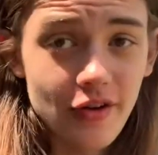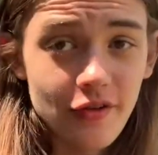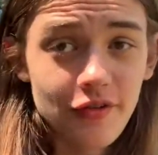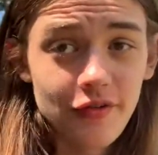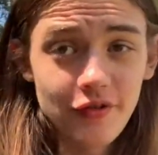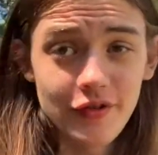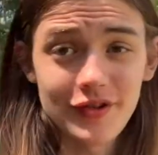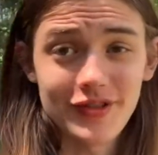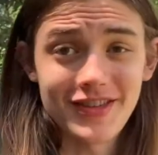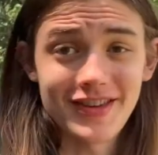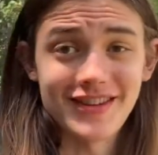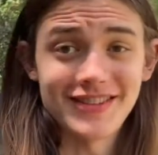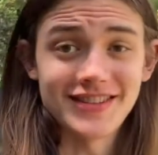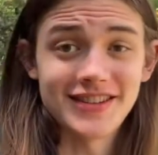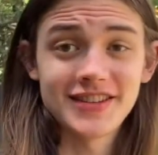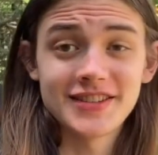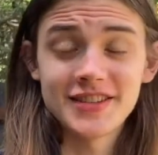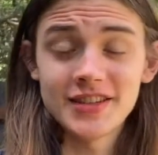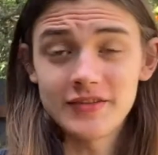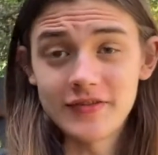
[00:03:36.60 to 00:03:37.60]
for the
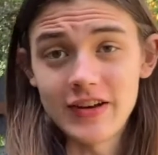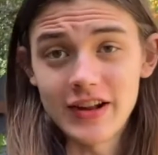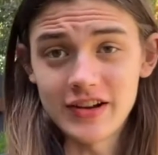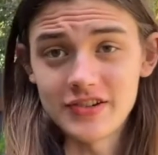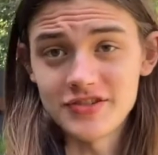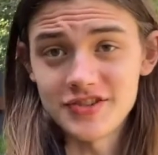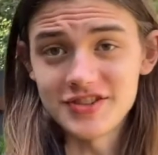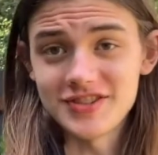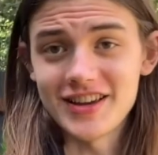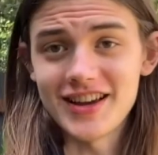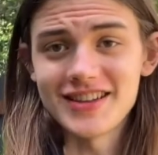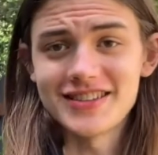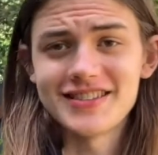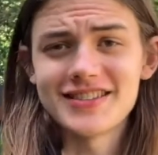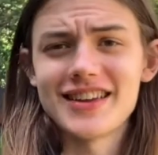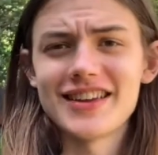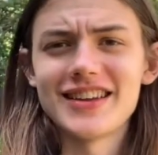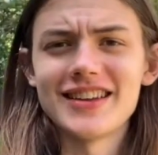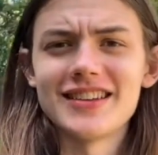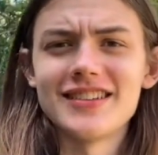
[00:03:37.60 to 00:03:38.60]
disadvantages, I
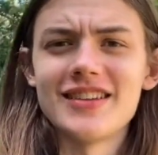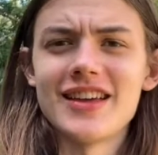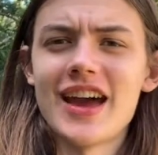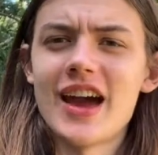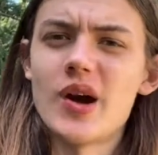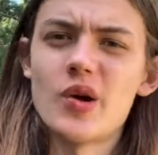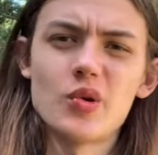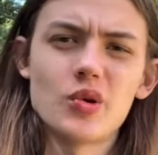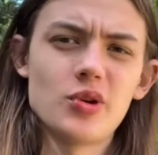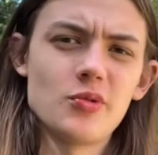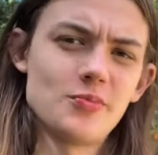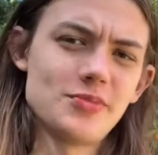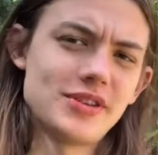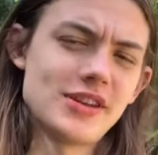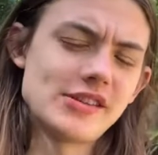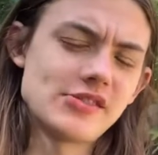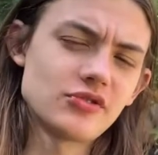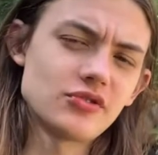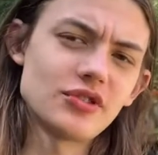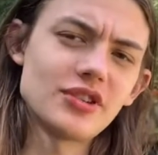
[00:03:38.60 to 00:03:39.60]
stated how it could
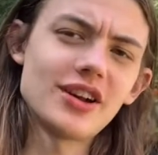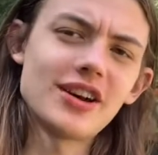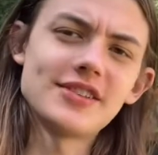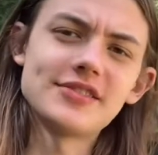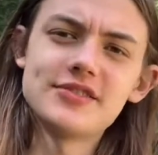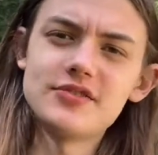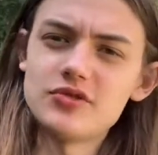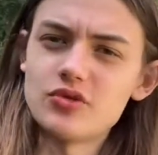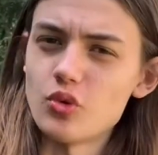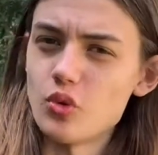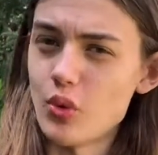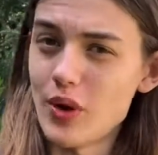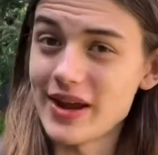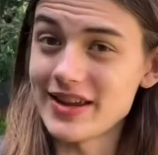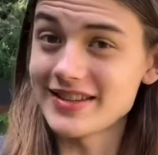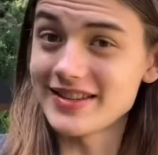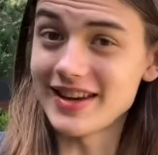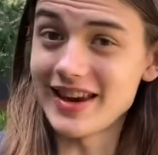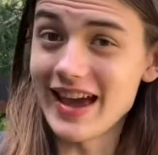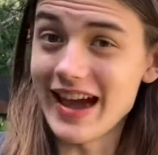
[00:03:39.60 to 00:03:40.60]
potentially cause you to
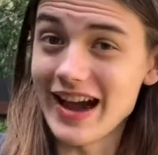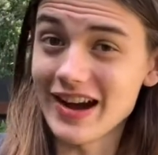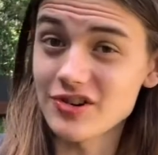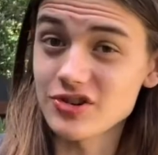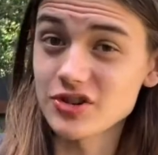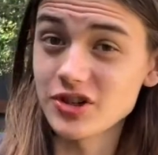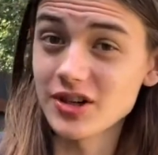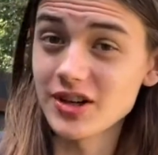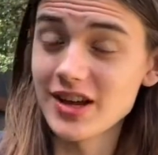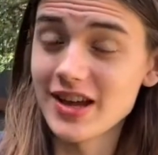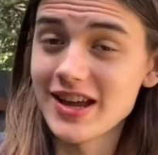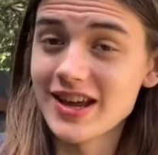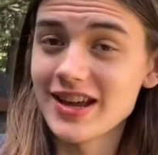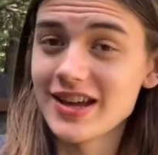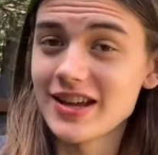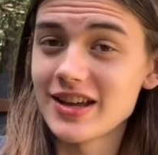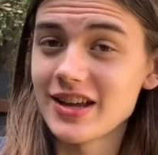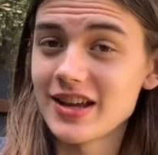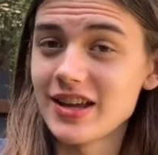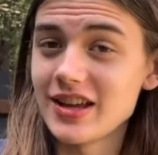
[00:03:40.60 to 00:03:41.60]
waste an action,
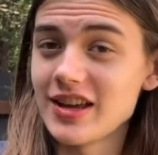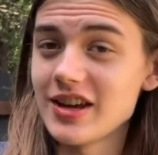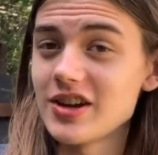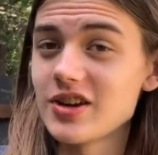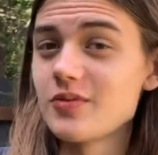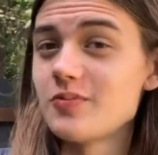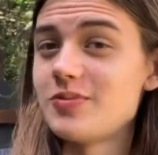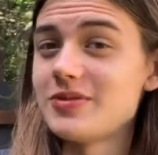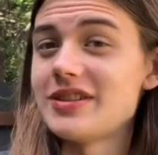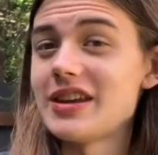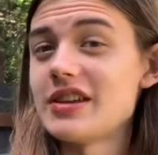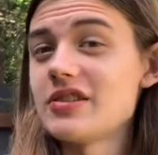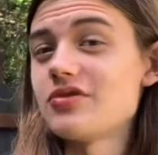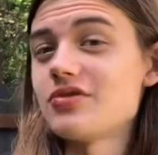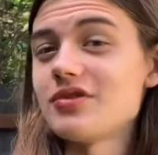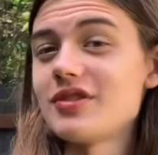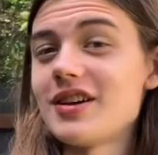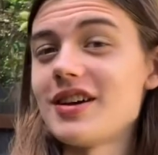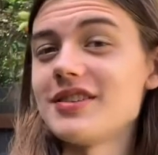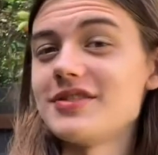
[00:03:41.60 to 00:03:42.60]
it could potentially
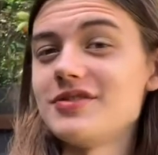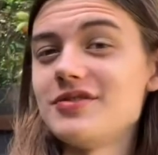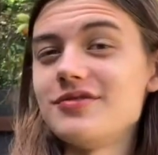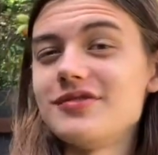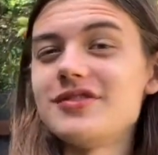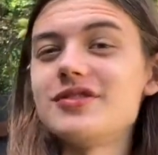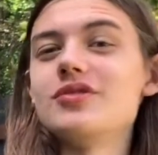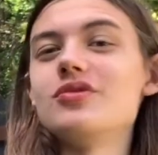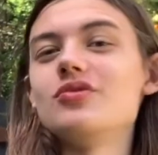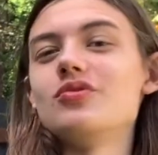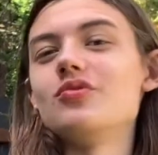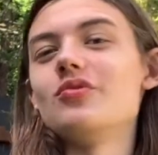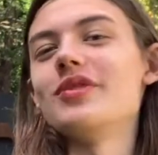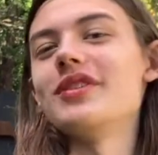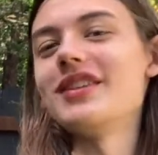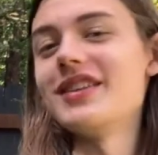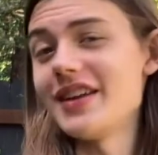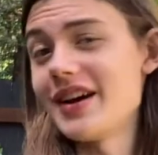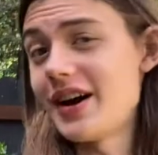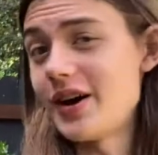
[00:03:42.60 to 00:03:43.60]
cause you to
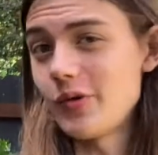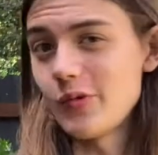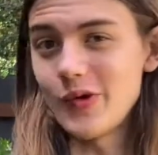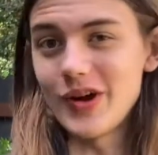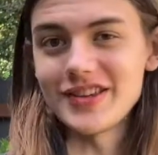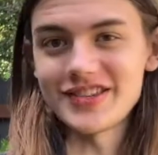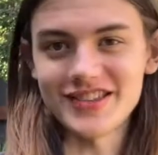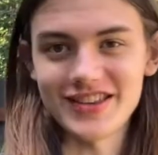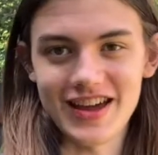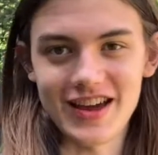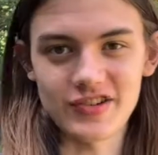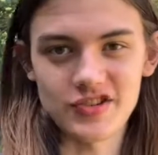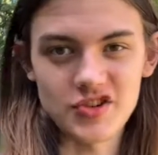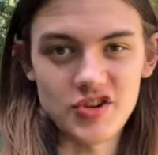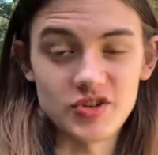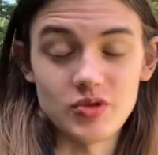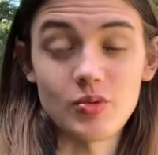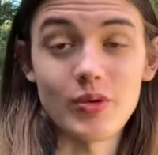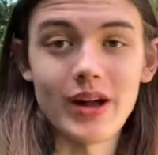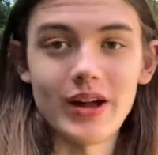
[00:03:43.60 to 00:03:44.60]
not waste an action
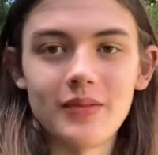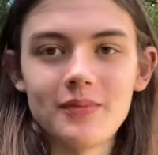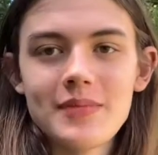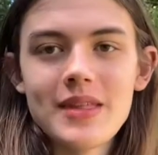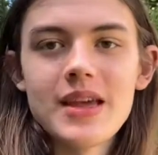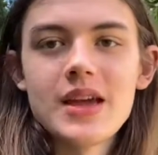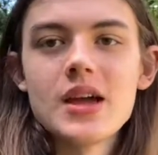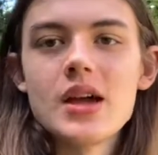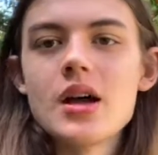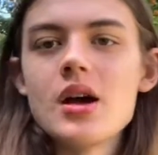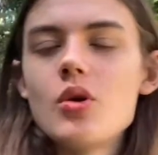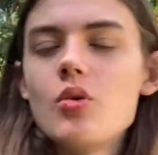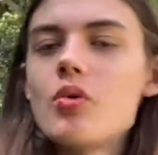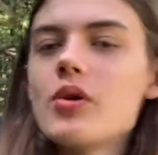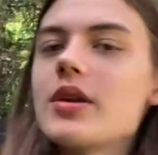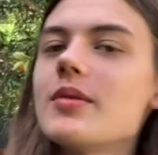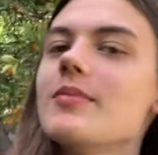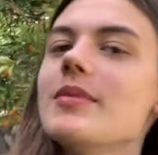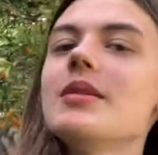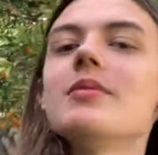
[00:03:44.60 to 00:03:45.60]
as well. What
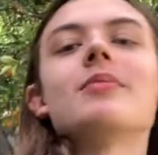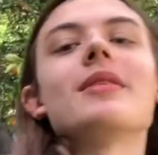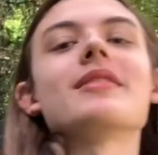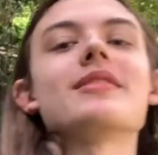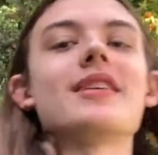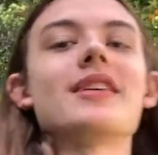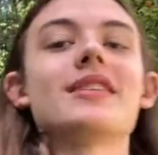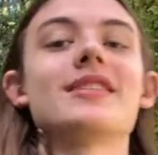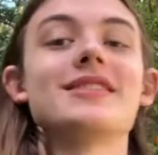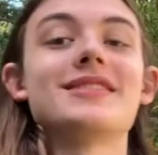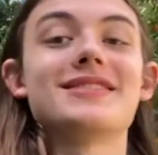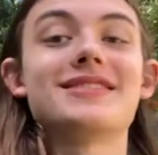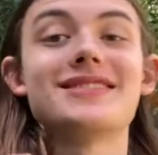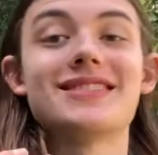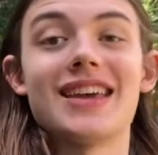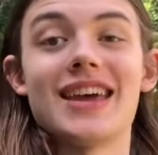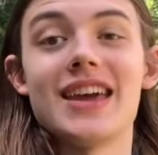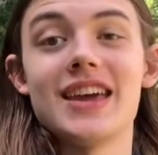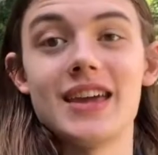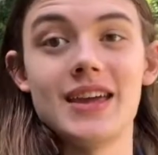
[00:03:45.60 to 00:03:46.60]
I mean by that is,
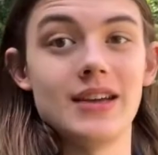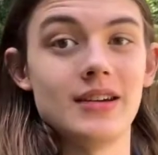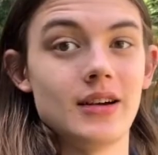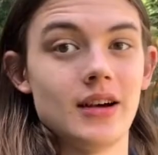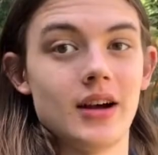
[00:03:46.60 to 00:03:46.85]
say